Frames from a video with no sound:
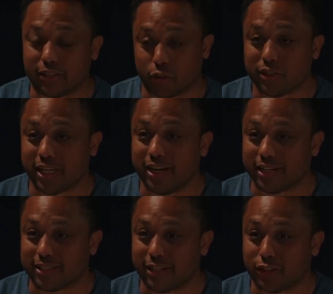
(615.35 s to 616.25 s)
the twist ending
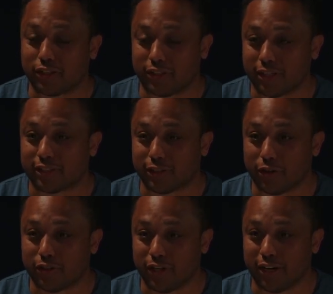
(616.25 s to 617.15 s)
is that she doesn't go
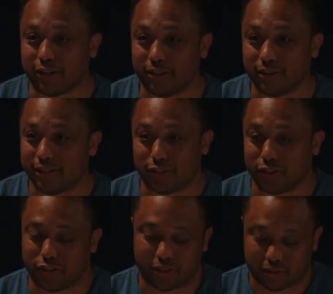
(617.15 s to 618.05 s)
to jail, and that she's just